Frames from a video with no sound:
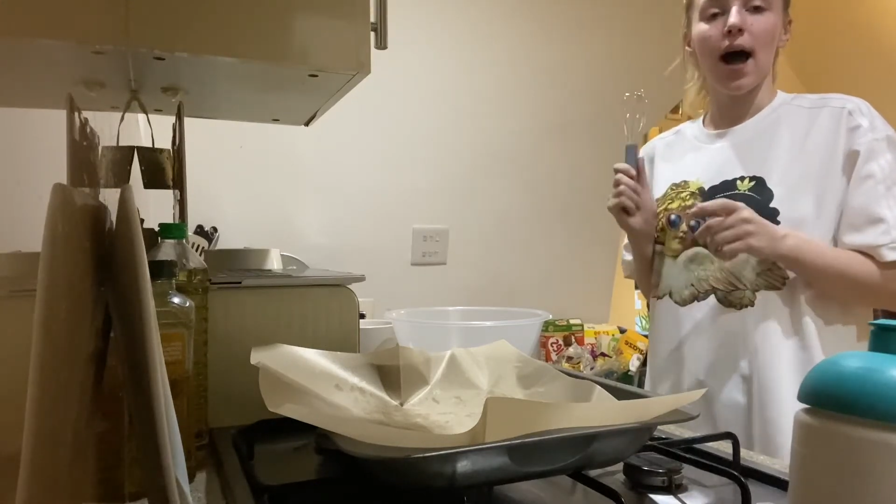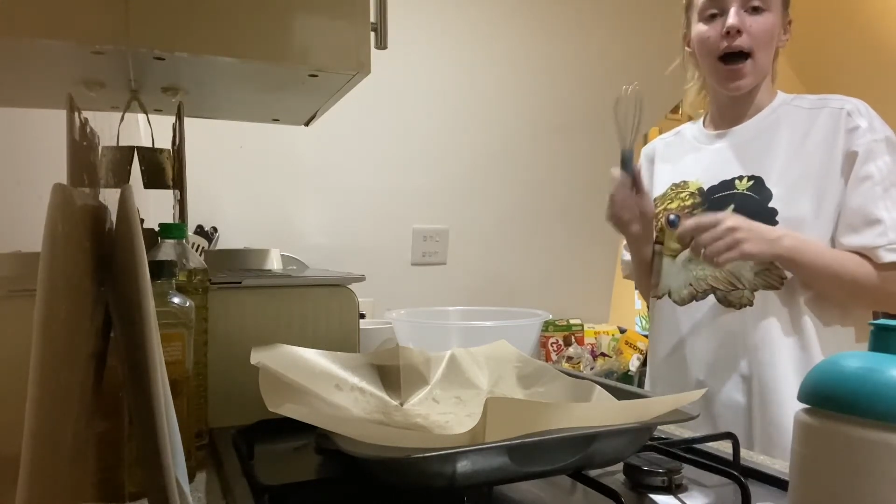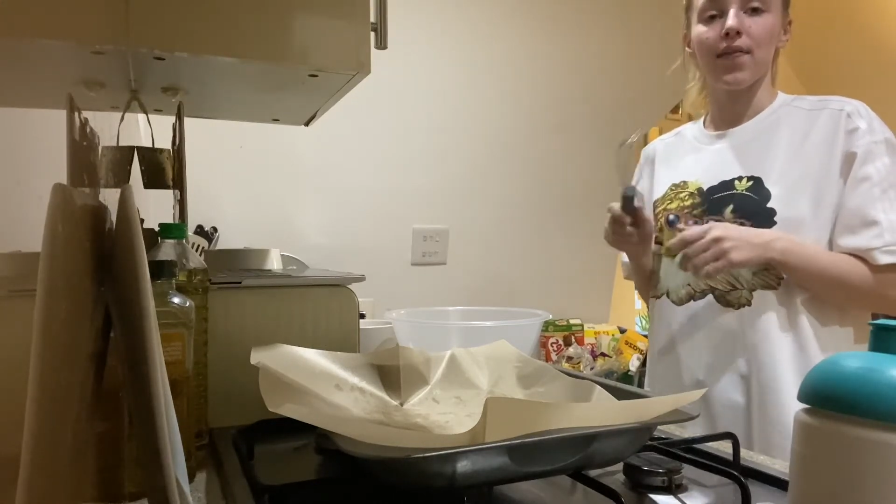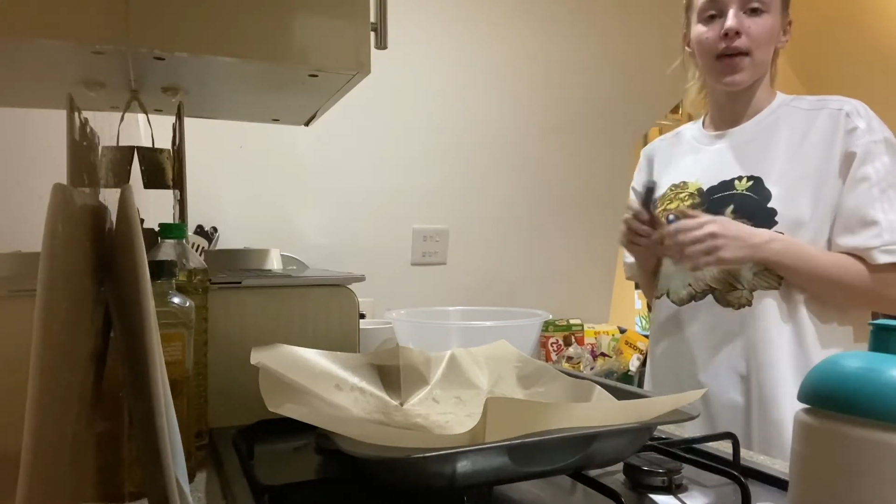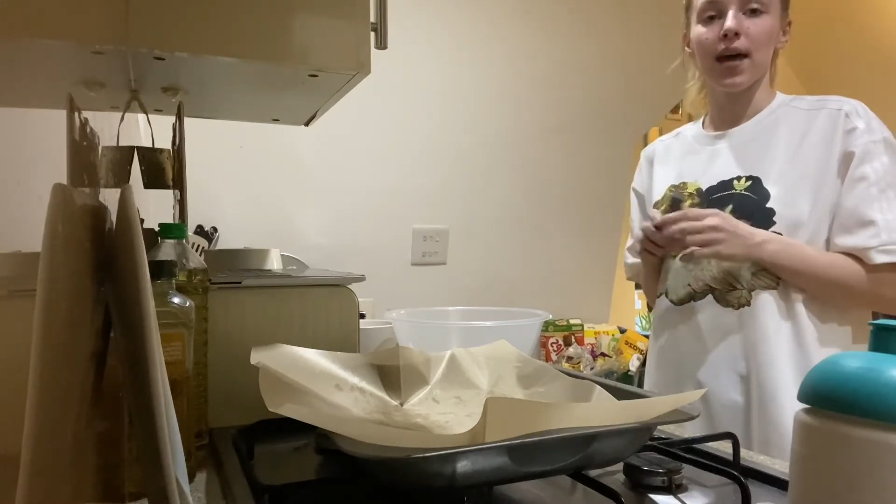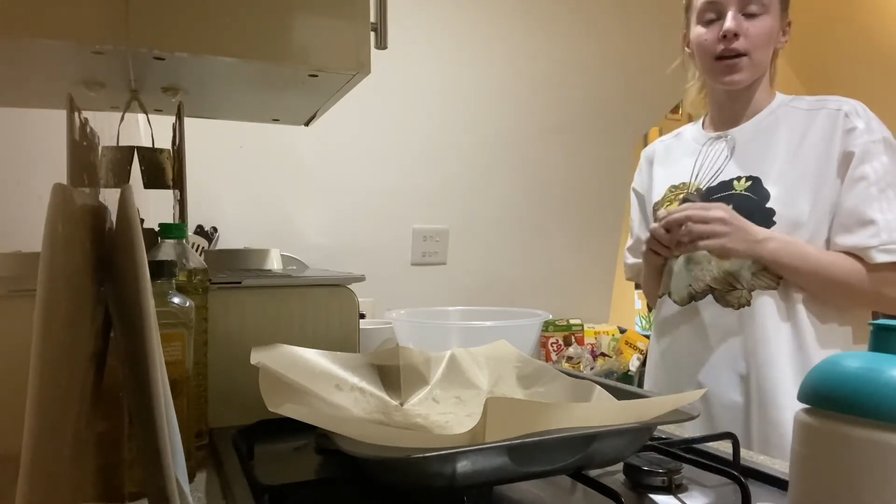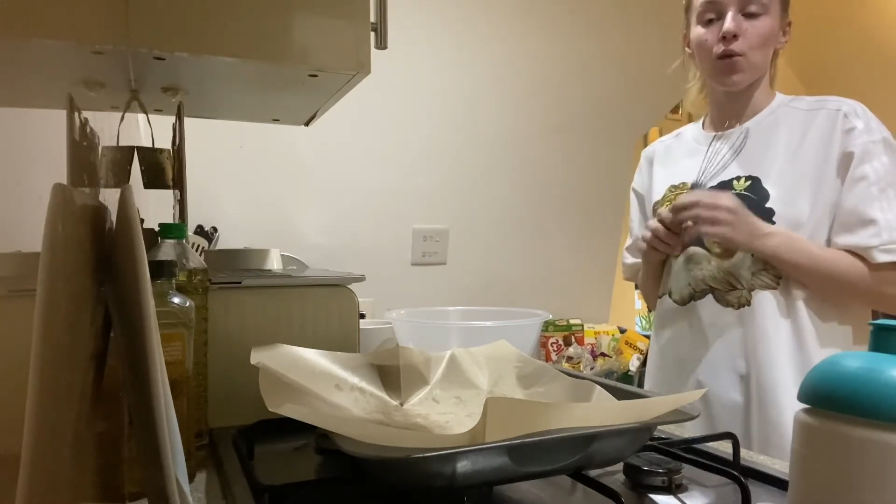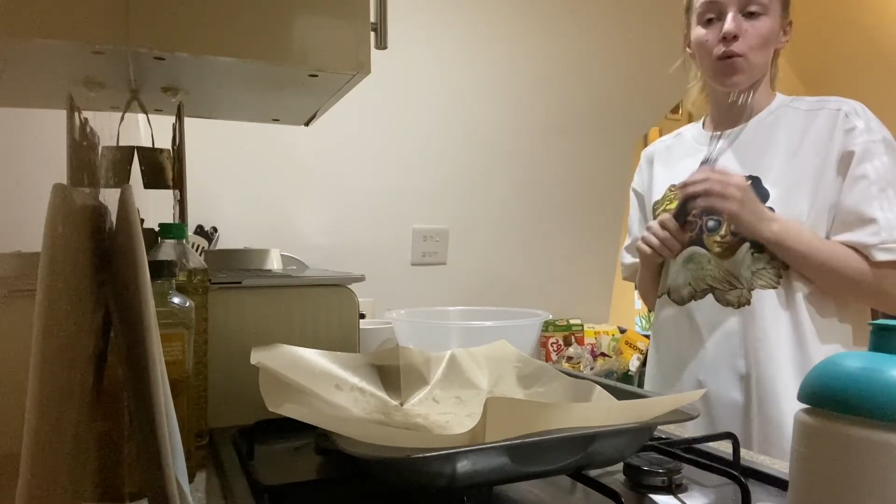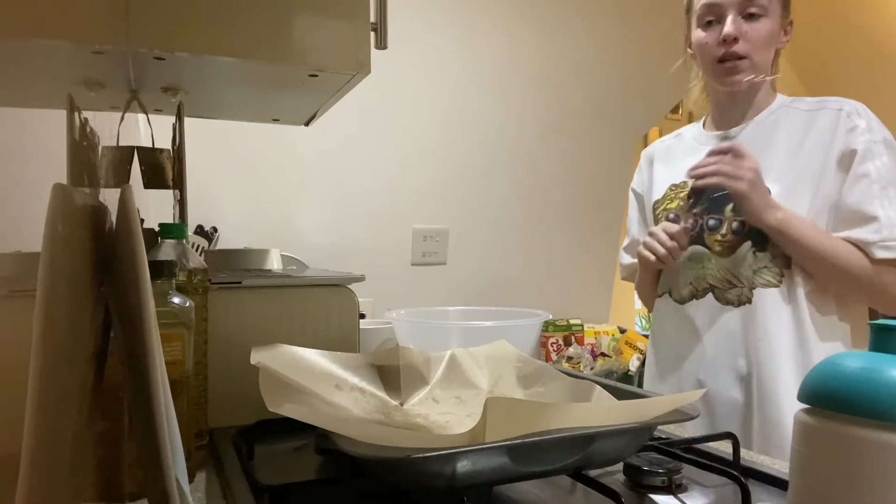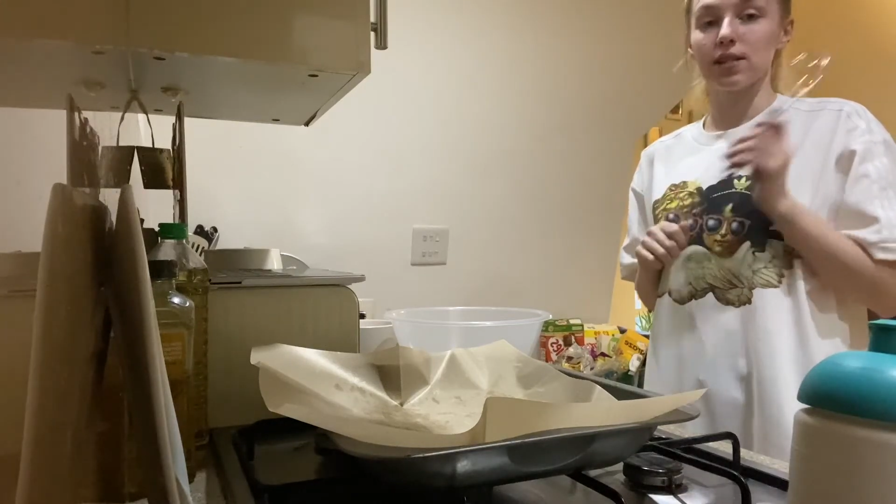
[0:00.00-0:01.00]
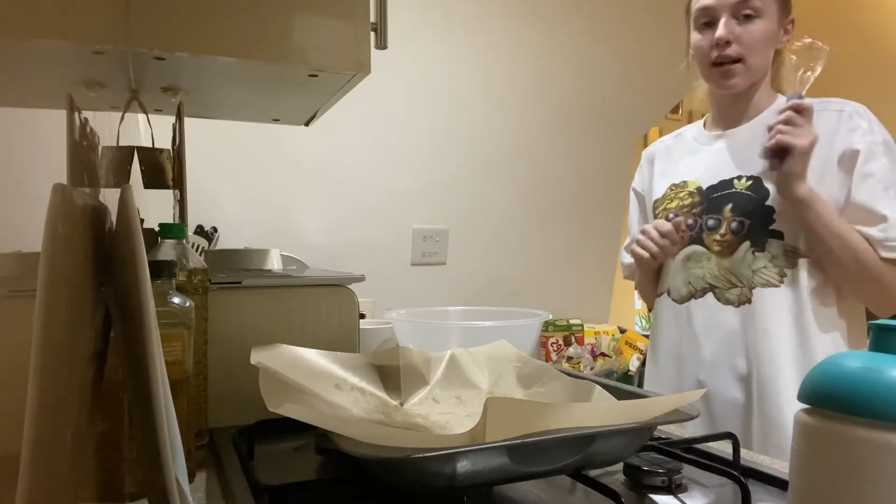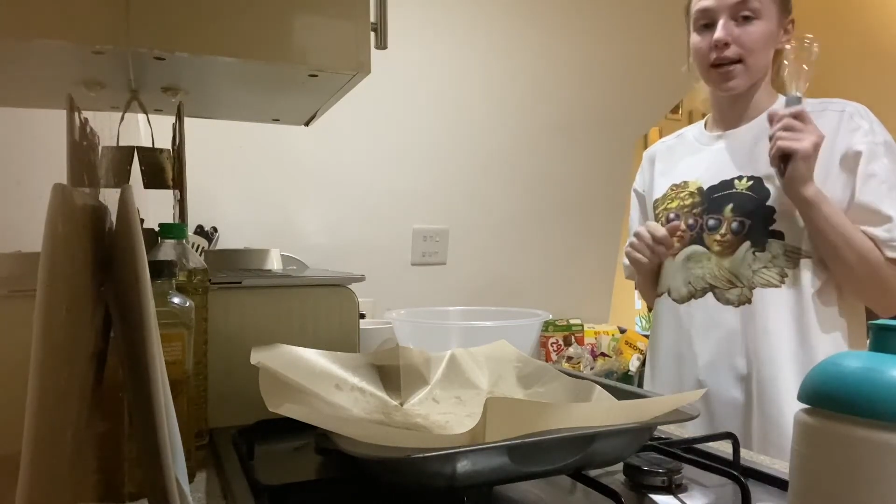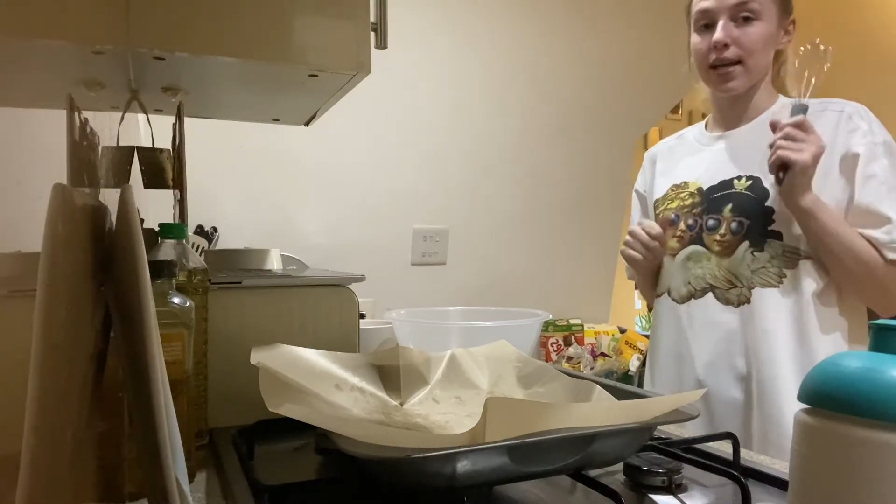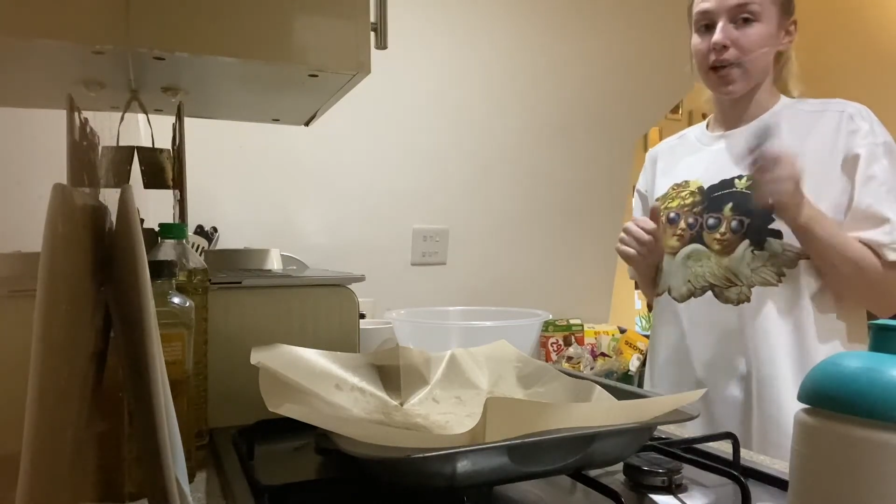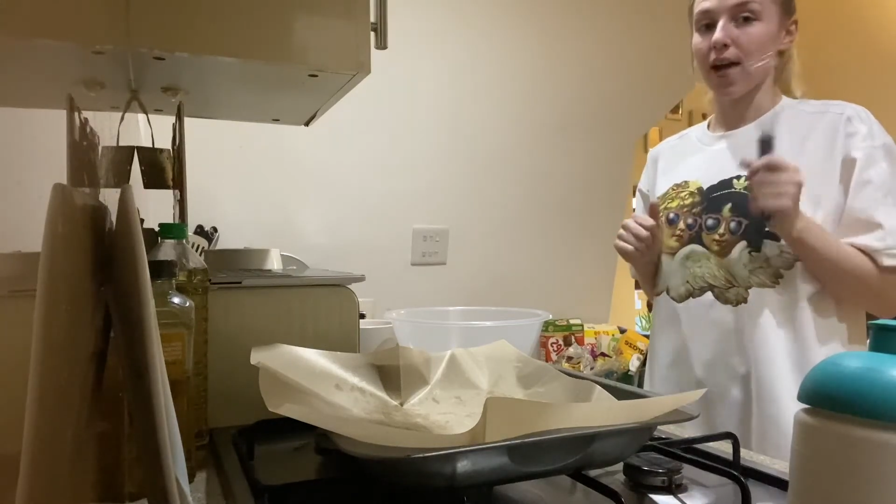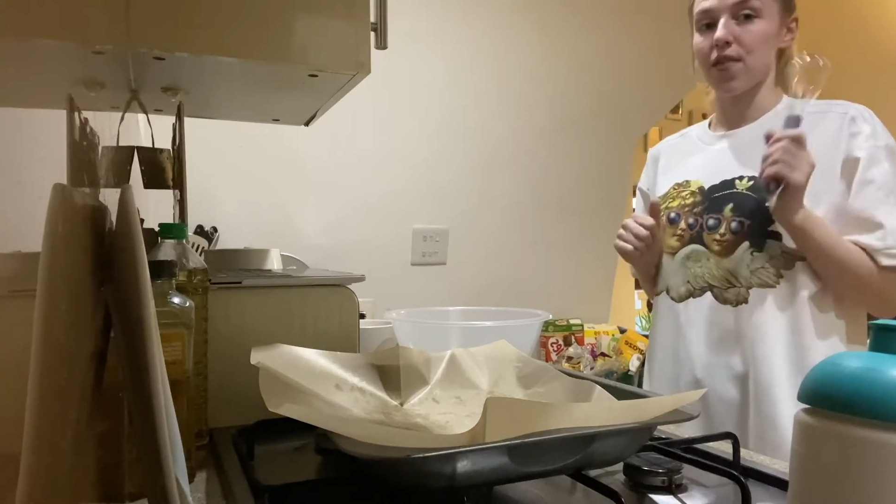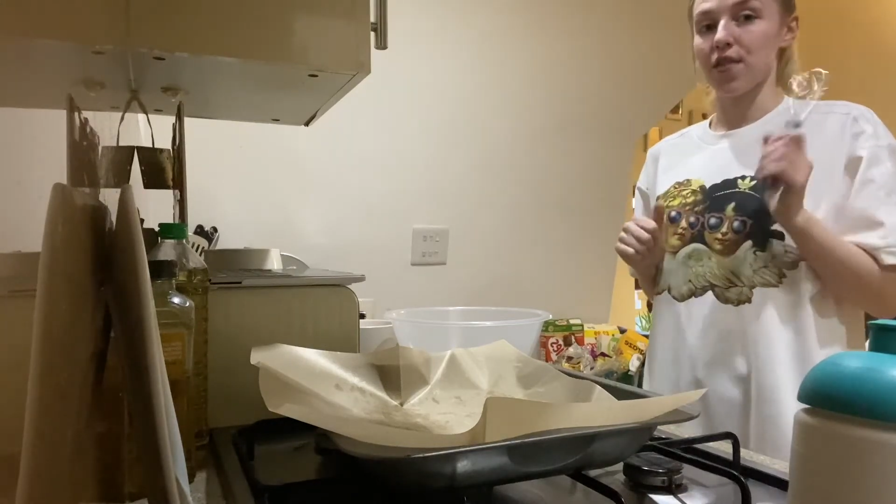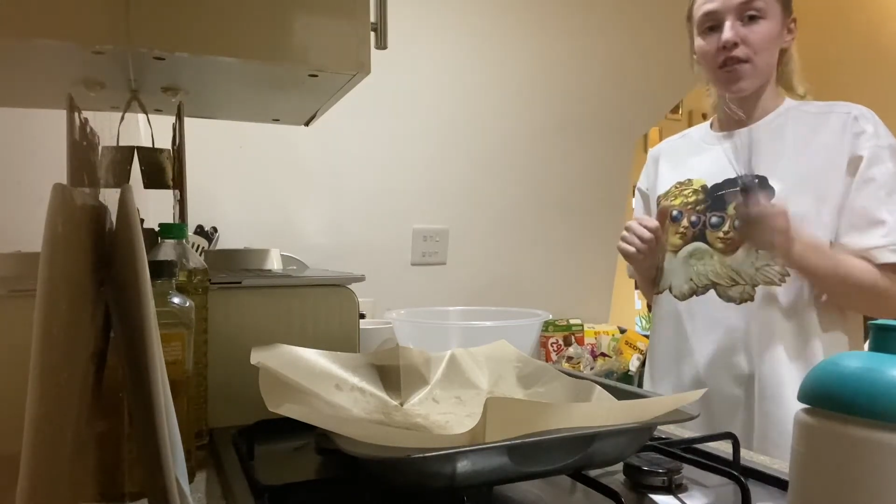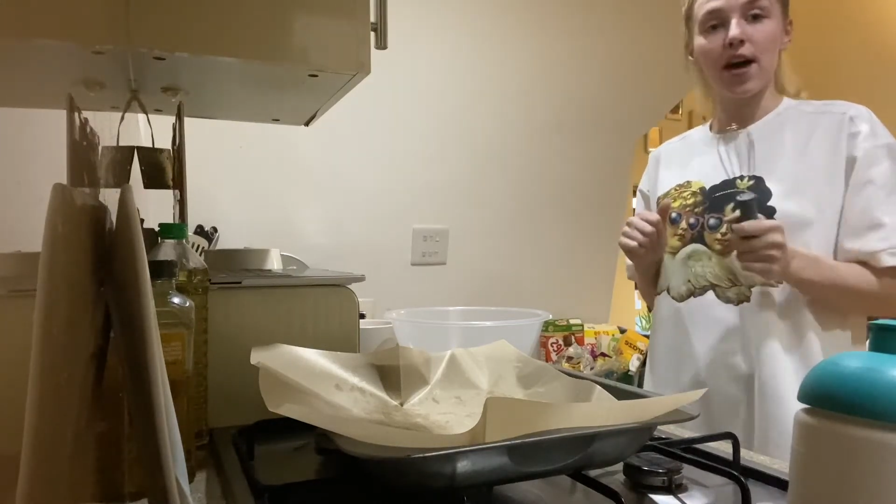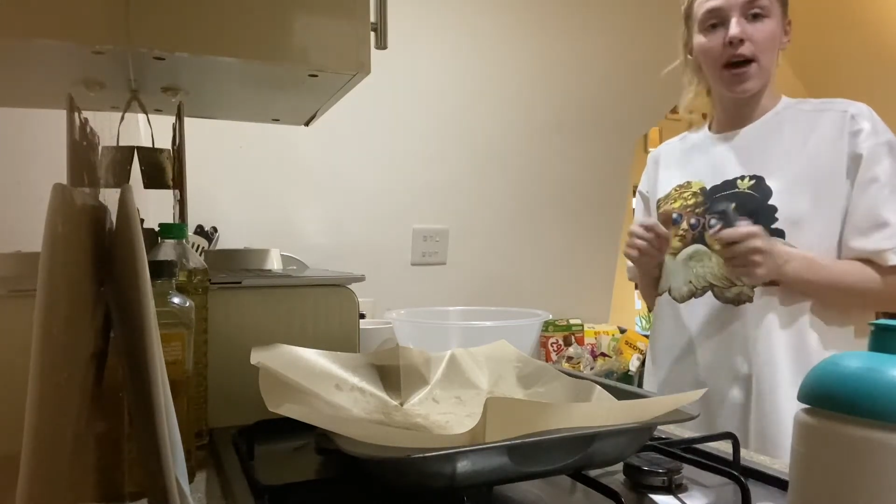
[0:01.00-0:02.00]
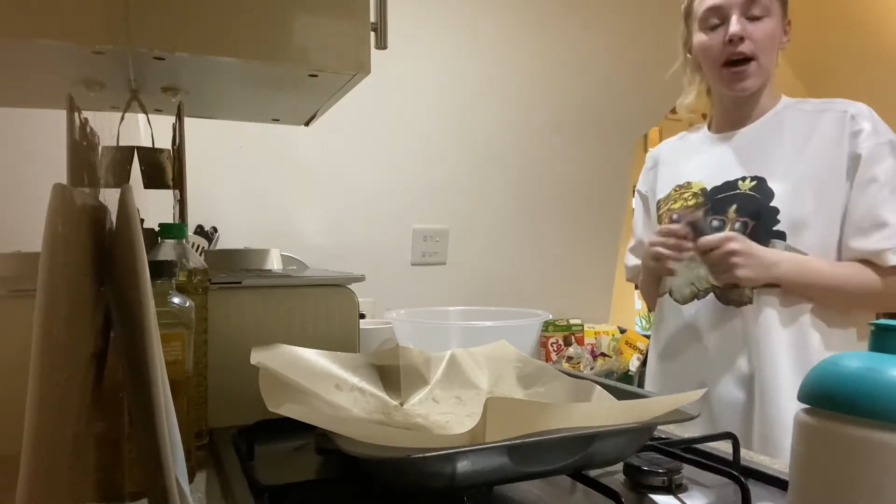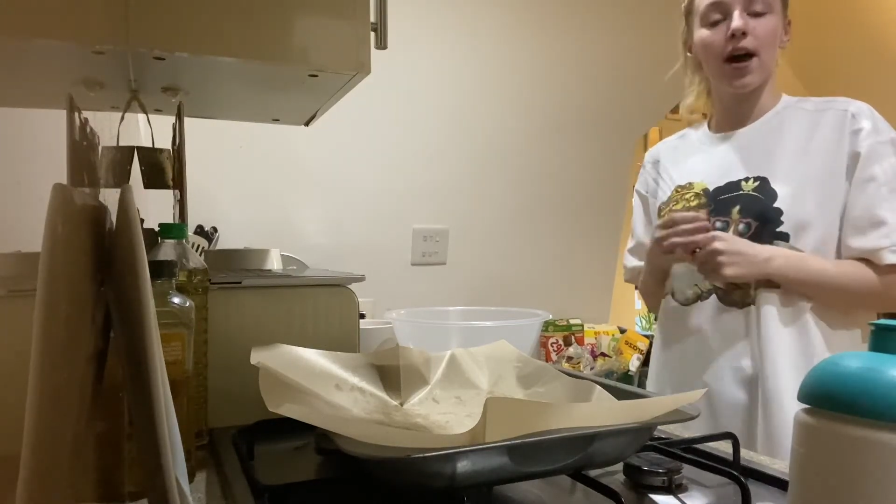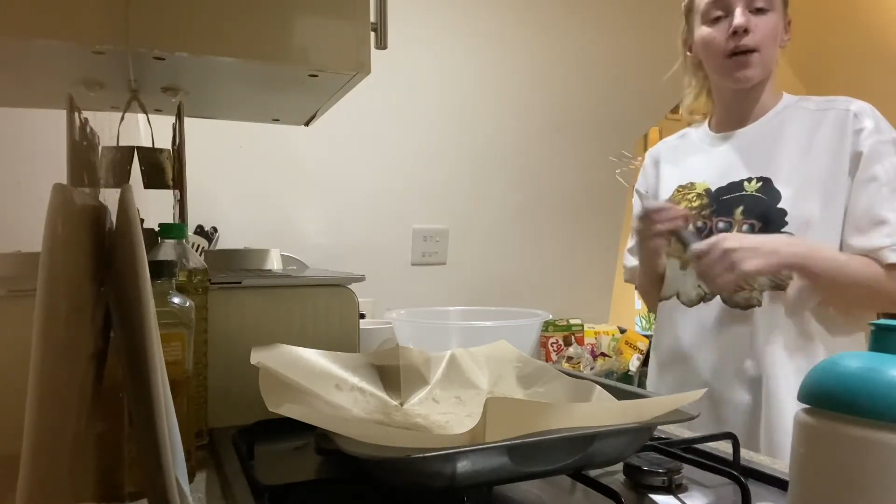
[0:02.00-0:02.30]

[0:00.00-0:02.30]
And then once I get there,